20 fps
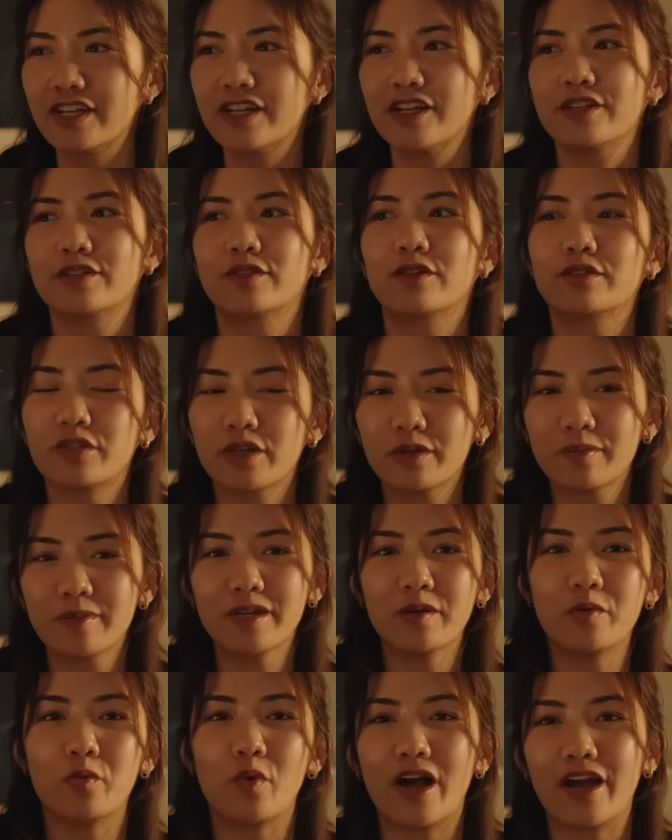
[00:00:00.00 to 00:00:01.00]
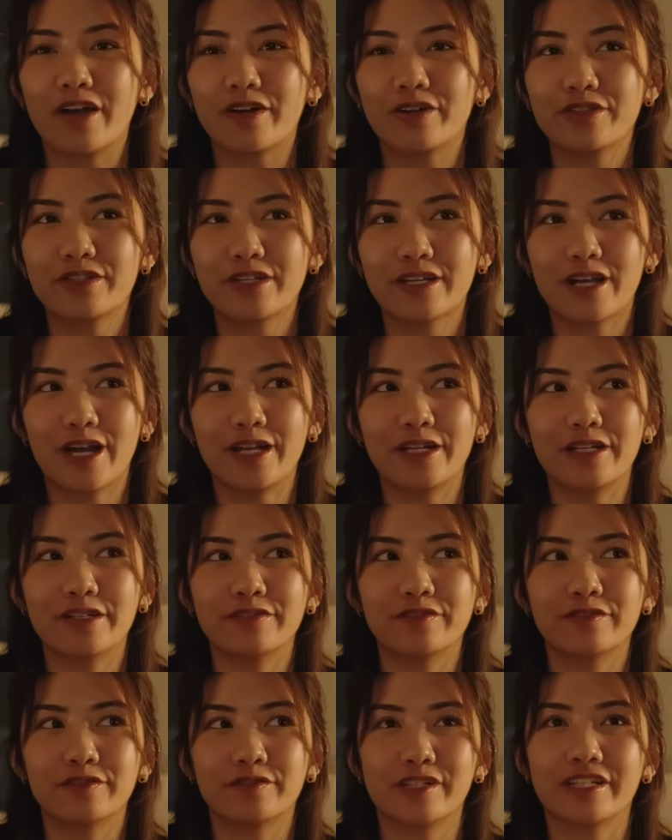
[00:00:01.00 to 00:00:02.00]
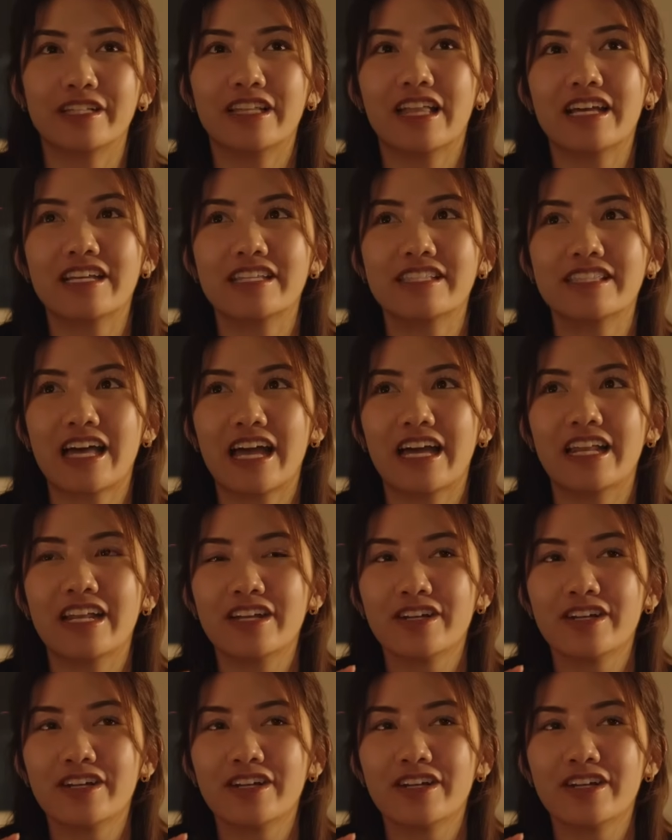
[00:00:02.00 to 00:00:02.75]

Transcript: So it took me a while to kind of realize that,